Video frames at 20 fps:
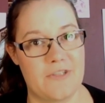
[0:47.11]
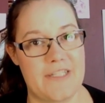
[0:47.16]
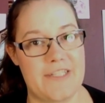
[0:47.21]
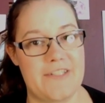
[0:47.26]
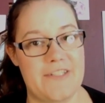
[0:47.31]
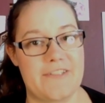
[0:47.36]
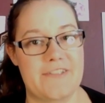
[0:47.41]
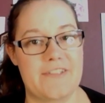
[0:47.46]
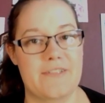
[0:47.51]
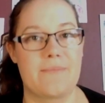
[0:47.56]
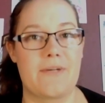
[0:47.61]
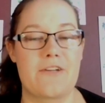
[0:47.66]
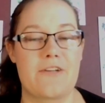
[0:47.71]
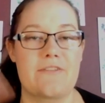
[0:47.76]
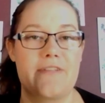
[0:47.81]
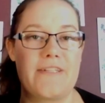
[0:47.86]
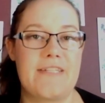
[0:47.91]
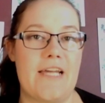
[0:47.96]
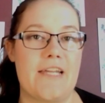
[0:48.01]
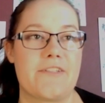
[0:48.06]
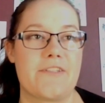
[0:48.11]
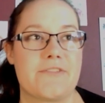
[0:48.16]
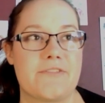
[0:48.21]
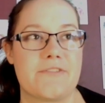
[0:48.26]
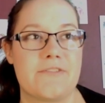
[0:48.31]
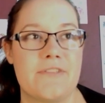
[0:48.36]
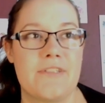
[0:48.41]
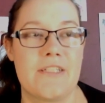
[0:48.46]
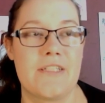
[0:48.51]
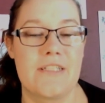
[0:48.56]
It's just that my other channel,
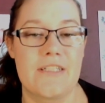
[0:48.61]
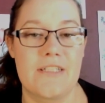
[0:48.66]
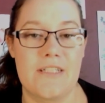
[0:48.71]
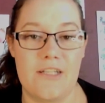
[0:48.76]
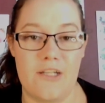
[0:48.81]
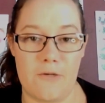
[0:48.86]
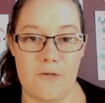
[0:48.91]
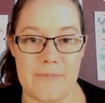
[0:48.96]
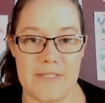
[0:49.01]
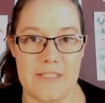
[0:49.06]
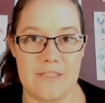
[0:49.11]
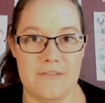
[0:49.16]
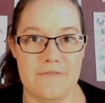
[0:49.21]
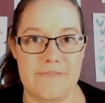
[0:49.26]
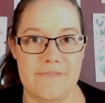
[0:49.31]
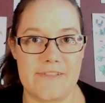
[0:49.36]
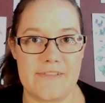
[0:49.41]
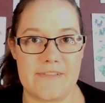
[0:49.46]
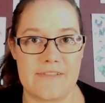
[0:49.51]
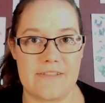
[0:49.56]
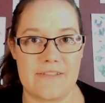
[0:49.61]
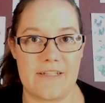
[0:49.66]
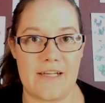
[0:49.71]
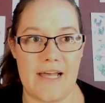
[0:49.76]
Loppy Loves,